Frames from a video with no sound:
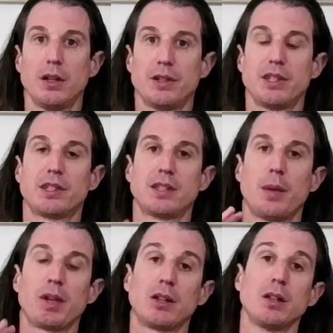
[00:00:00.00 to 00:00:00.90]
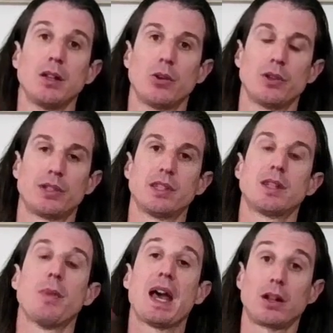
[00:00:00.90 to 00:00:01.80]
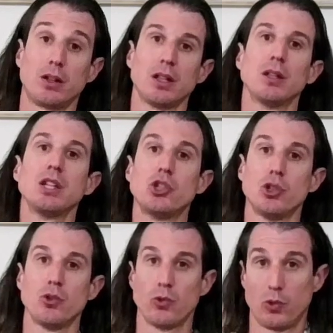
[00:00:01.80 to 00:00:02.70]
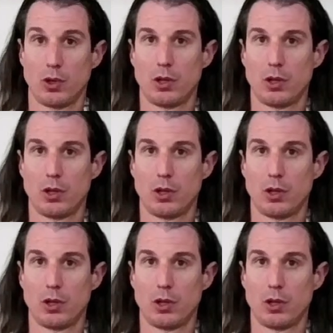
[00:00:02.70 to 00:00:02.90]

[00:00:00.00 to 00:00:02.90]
systemically or systematically lead you